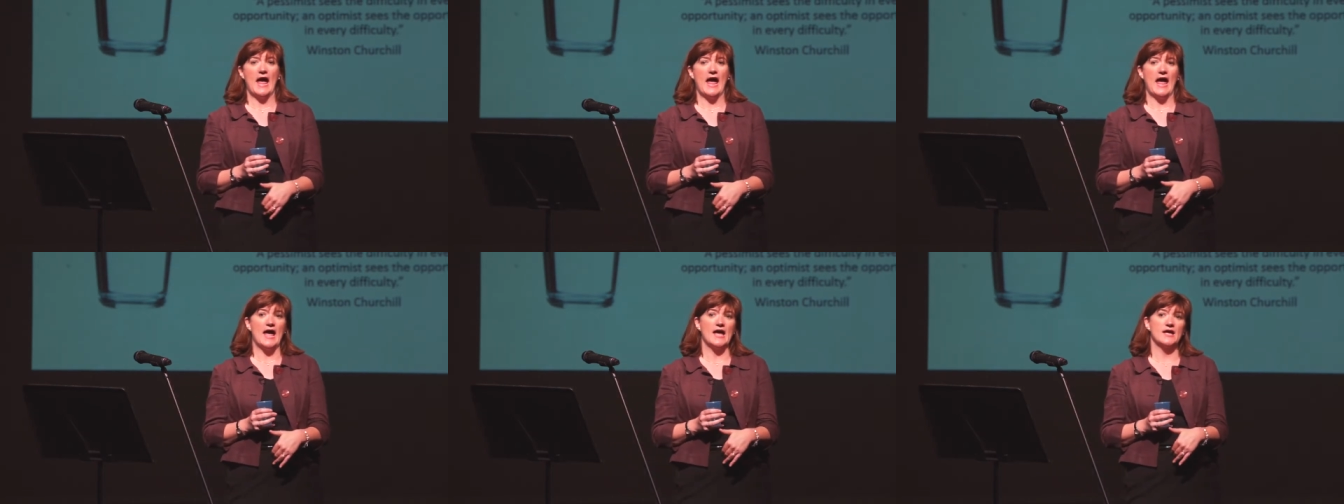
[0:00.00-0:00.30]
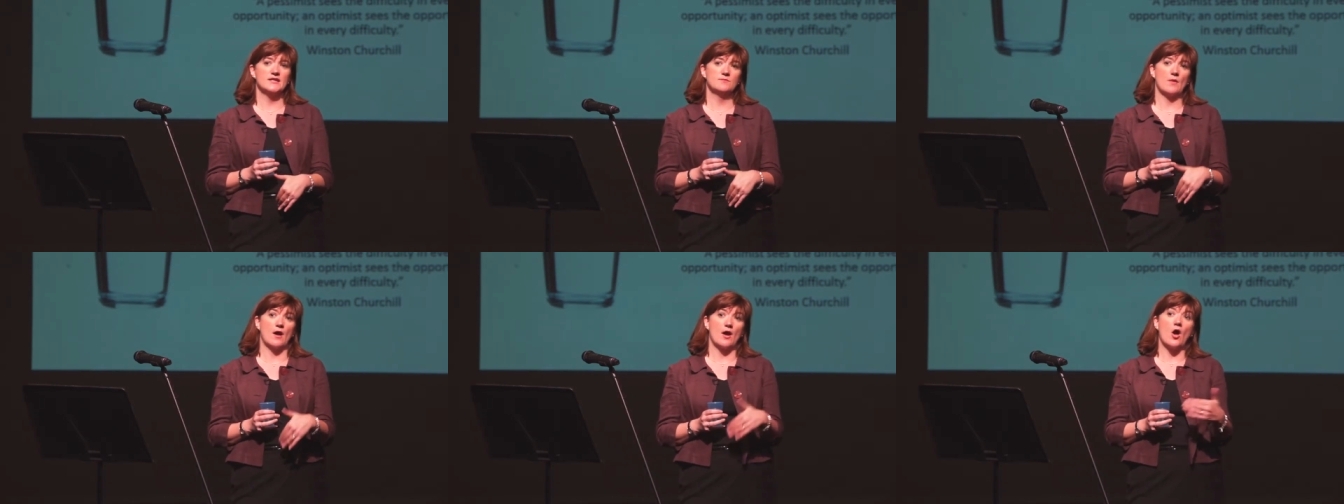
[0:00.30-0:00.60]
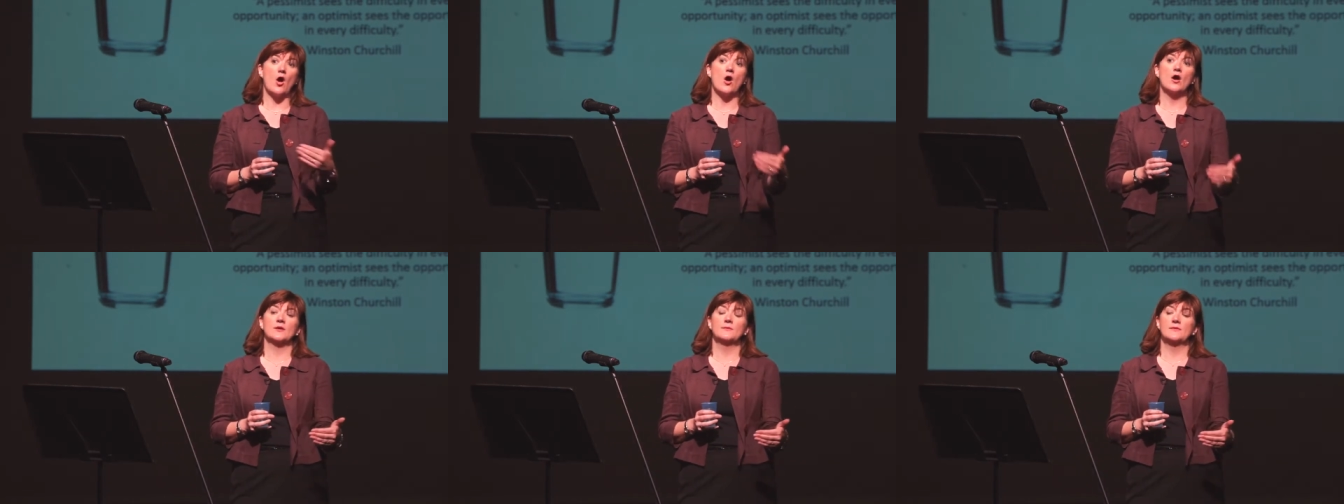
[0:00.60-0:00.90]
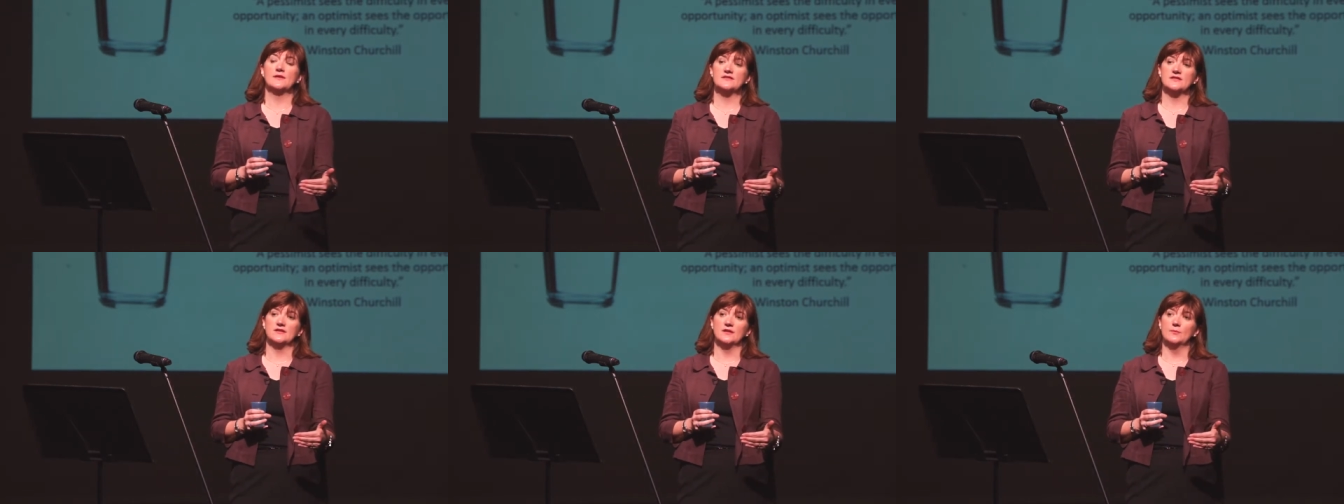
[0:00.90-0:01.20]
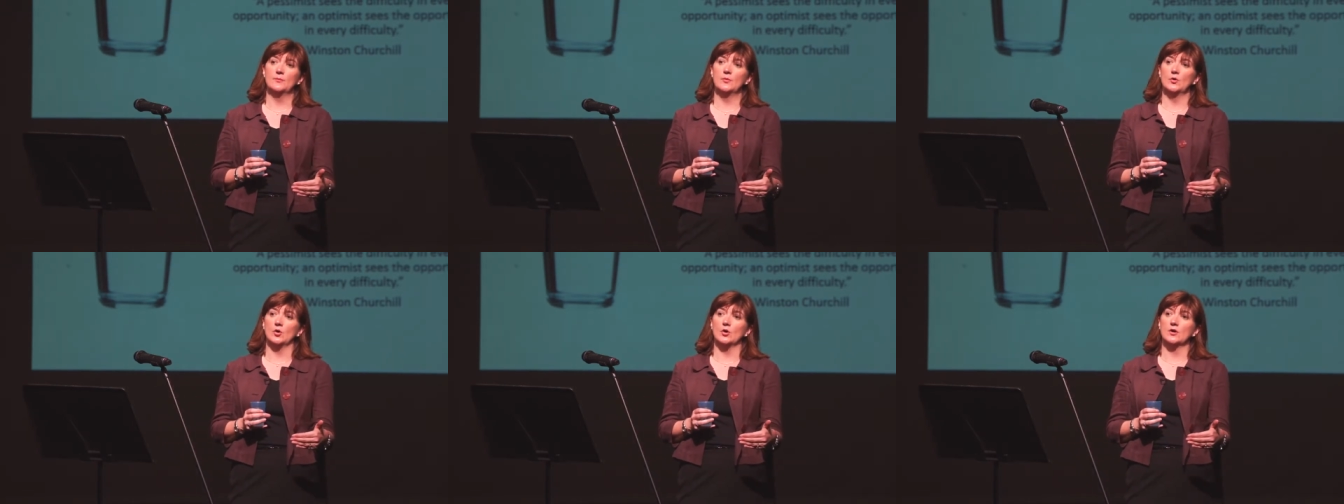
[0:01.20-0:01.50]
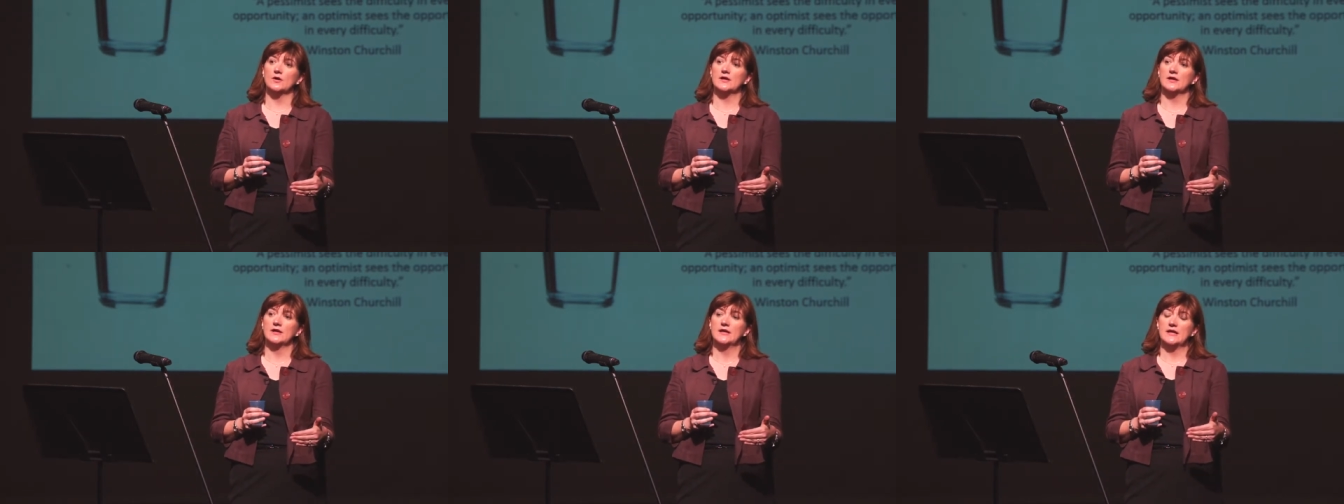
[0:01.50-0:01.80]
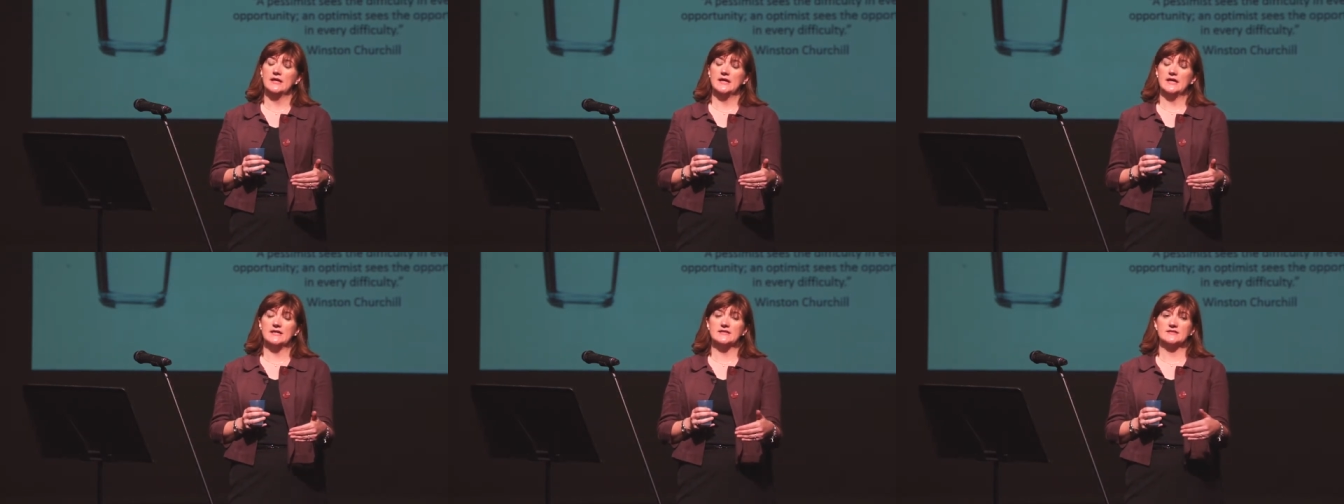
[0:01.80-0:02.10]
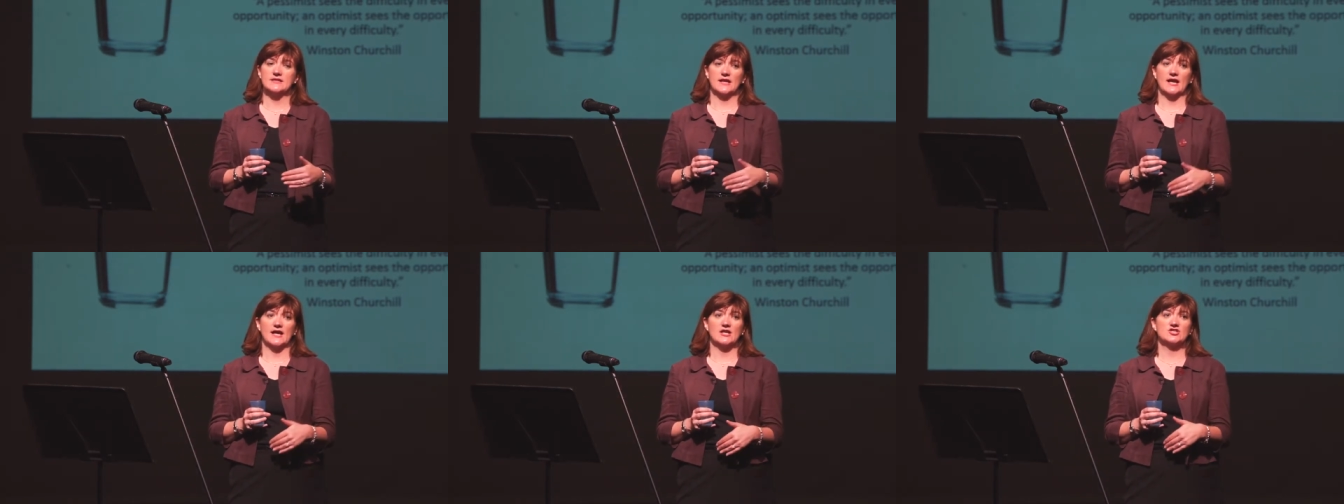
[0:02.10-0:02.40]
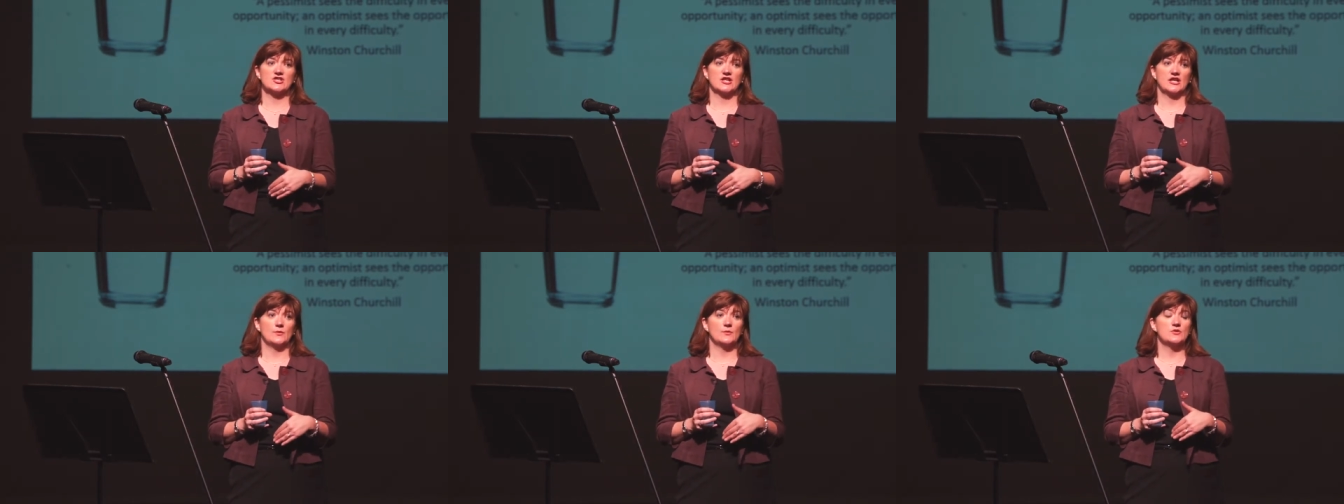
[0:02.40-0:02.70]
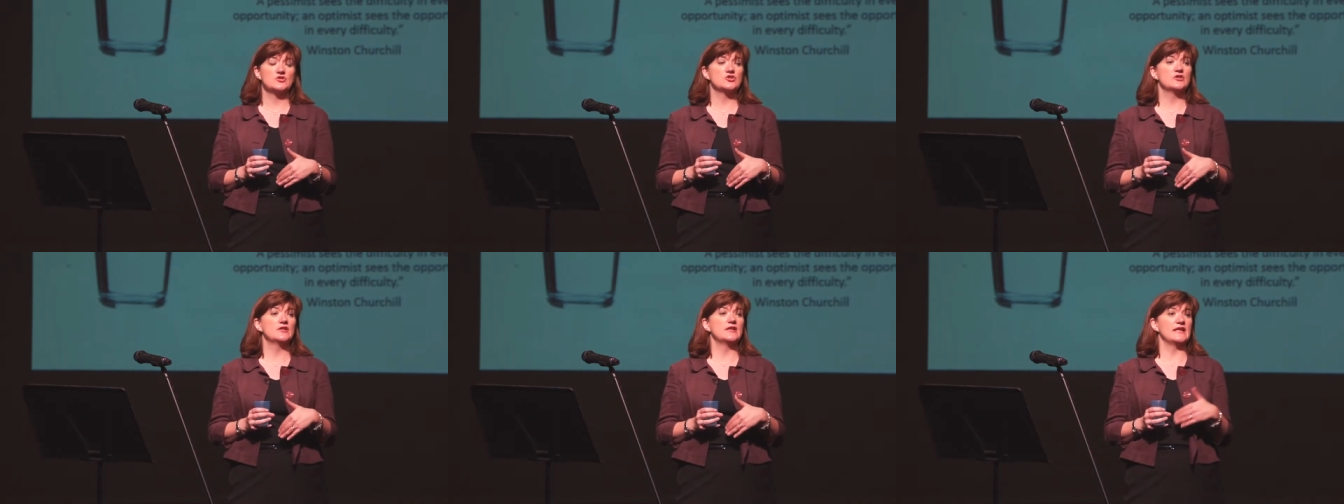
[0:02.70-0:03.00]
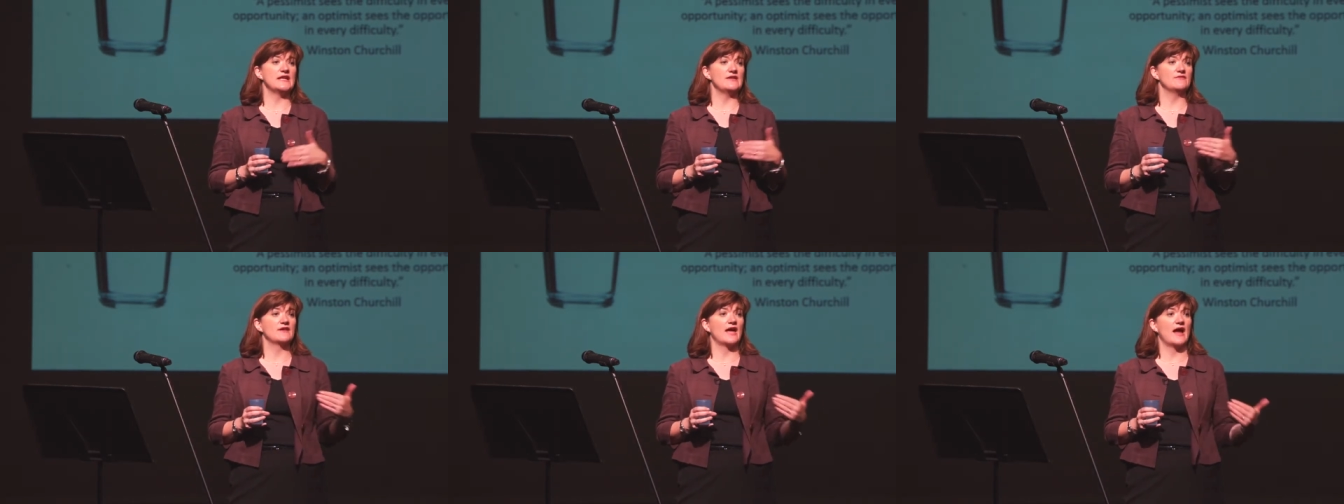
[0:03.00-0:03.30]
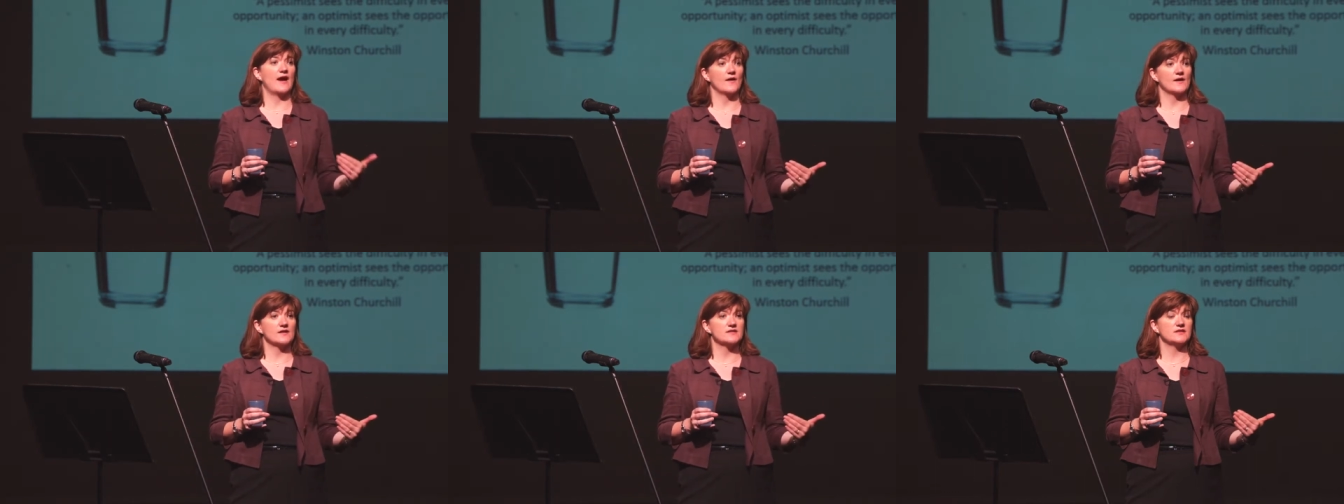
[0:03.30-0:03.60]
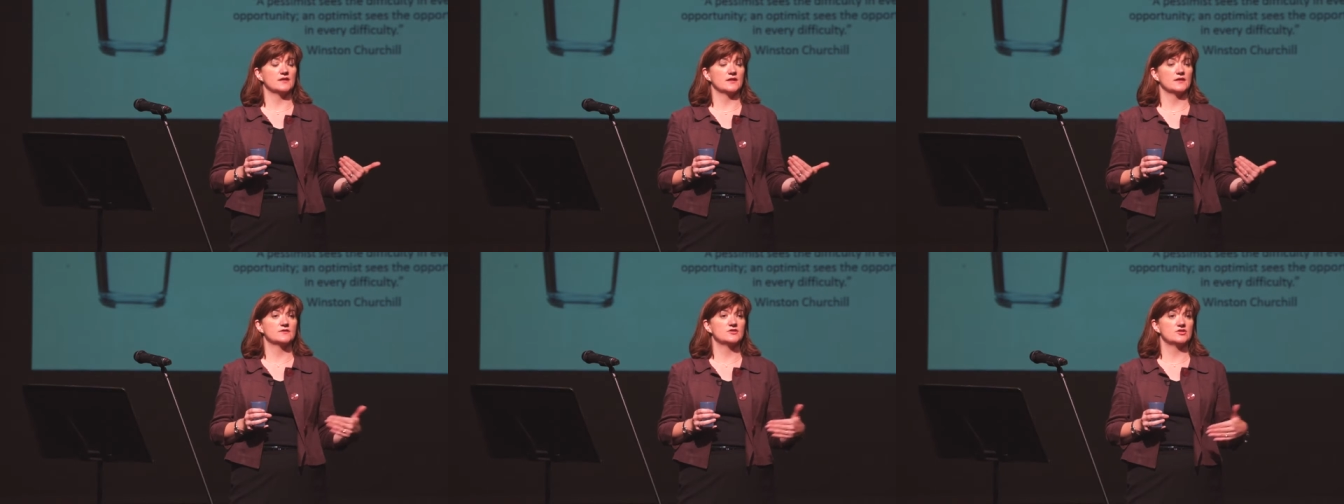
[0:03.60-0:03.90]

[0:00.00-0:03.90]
And my argument in the book is that actually we shouldn't leave character